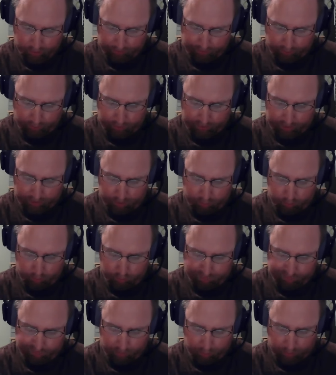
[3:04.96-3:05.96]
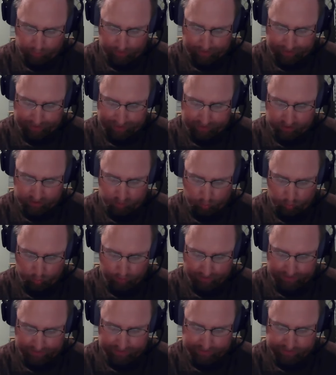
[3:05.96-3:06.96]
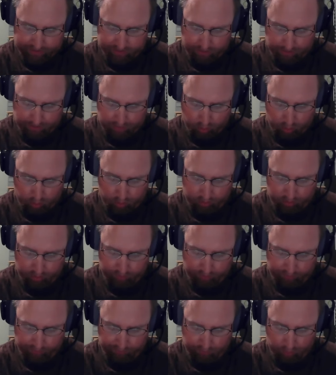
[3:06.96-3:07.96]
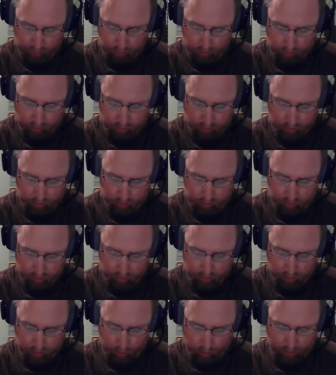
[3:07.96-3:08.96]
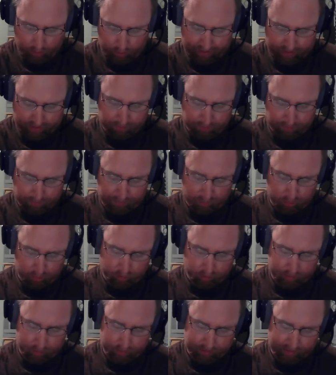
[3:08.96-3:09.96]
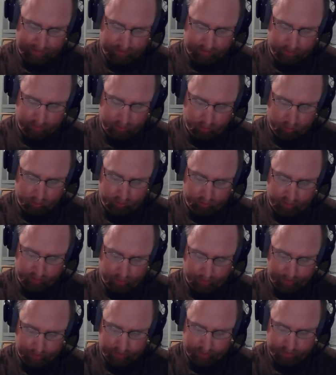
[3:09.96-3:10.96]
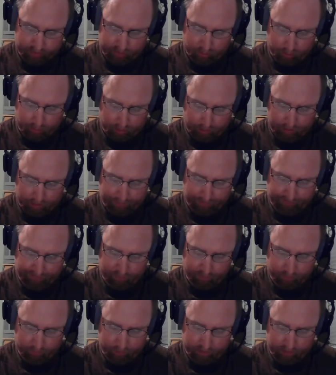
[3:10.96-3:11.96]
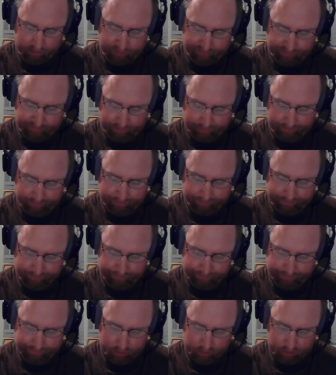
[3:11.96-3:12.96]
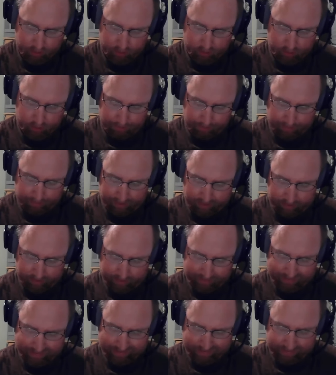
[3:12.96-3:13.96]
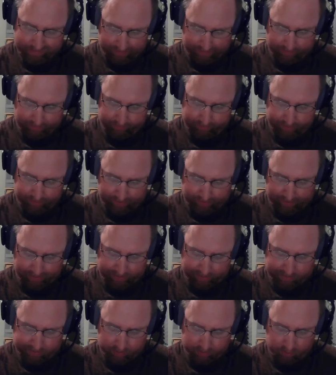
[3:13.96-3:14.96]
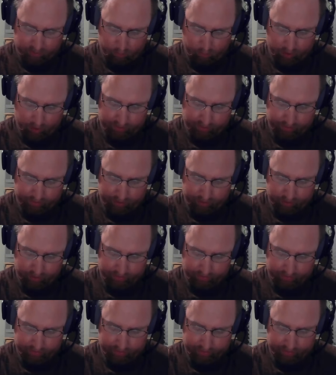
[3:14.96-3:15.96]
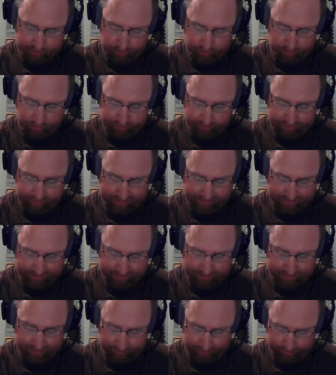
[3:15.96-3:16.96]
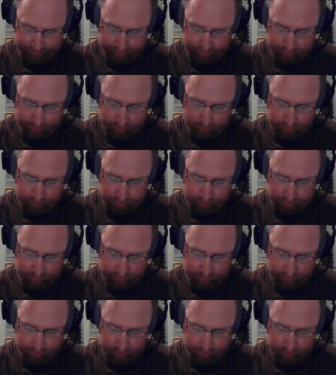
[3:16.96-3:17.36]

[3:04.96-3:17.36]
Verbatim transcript: For he for what hath the wise more than the fool? What hath the poor that who knoweth to walk before the living? Better is the sight of the eyes than the wandering of the, of the desire.